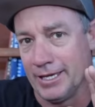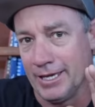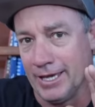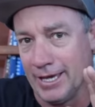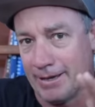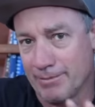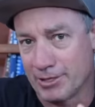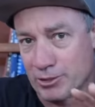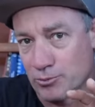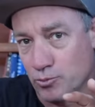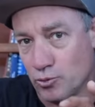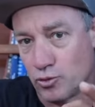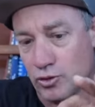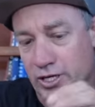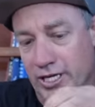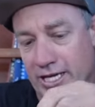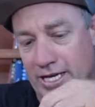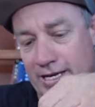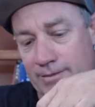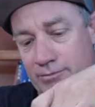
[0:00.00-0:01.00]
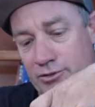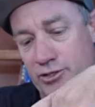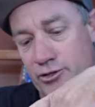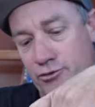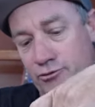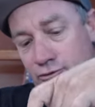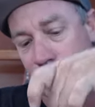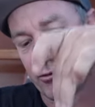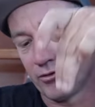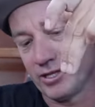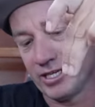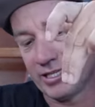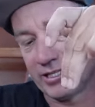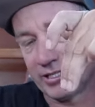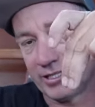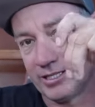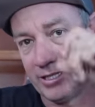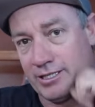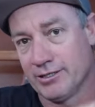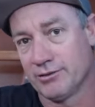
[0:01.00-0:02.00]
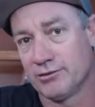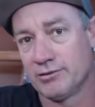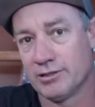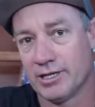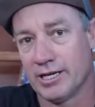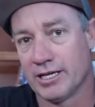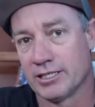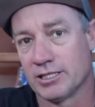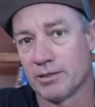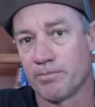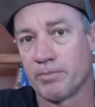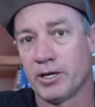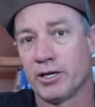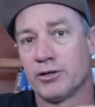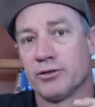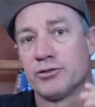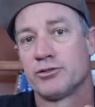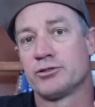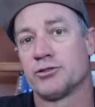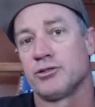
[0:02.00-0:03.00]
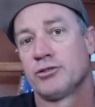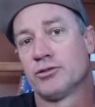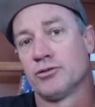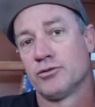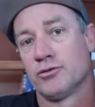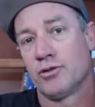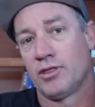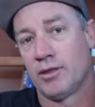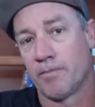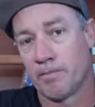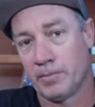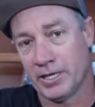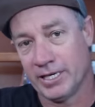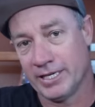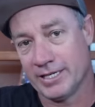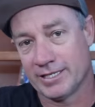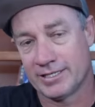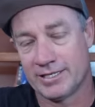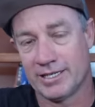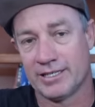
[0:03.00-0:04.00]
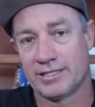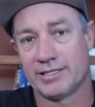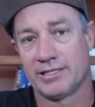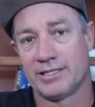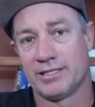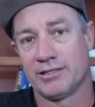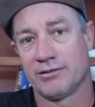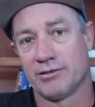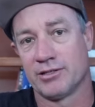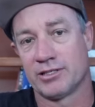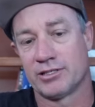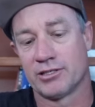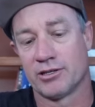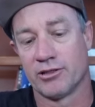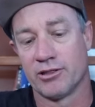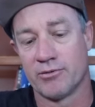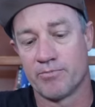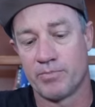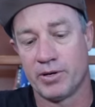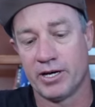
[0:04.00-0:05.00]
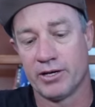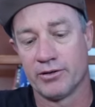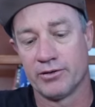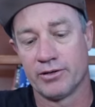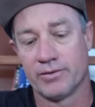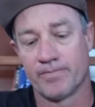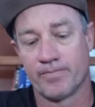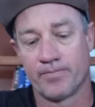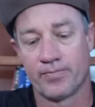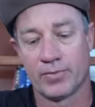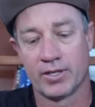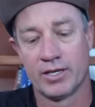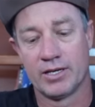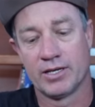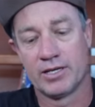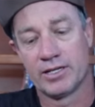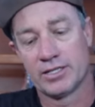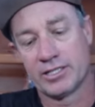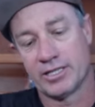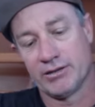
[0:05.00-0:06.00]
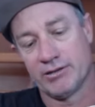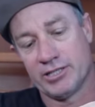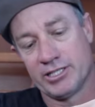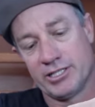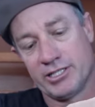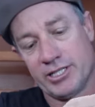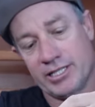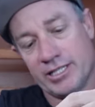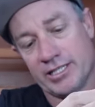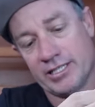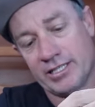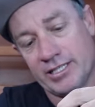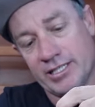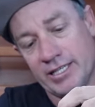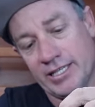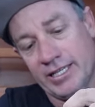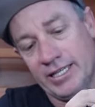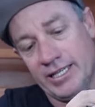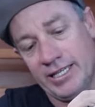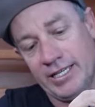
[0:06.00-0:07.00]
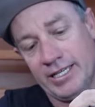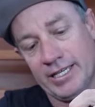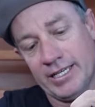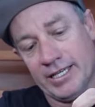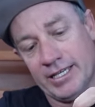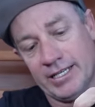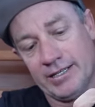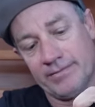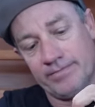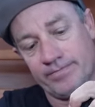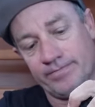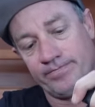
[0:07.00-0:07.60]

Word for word: how much water comes through this seal as opposed to the P S S seal that's on the boat. So as you can see here,